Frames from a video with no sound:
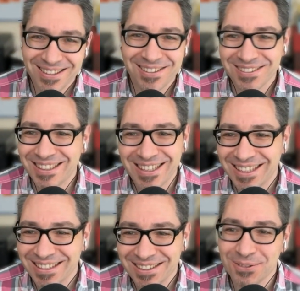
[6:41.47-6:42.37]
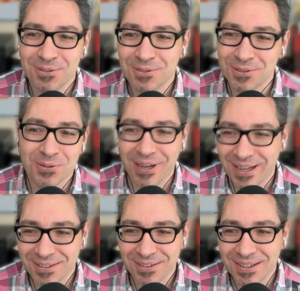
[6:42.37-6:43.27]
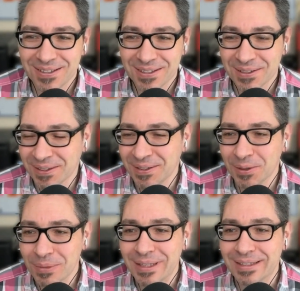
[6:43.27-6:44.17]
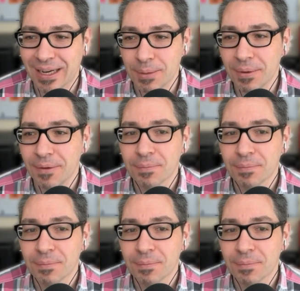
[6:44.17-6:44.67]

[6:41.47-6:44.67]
didn't kick it to, to handle it in, in the meantime,